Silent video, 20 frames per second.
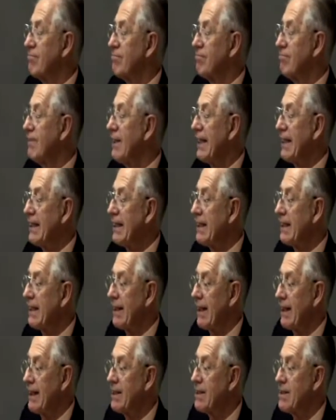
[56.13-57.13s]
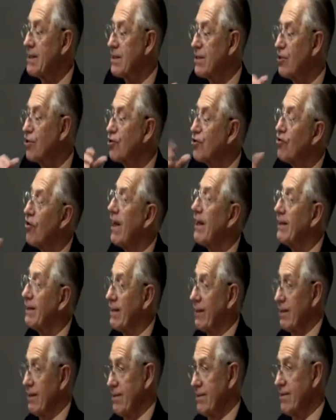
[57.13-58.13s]
meaning is
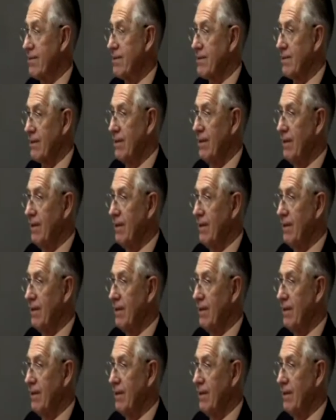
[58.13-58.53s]
strengthless.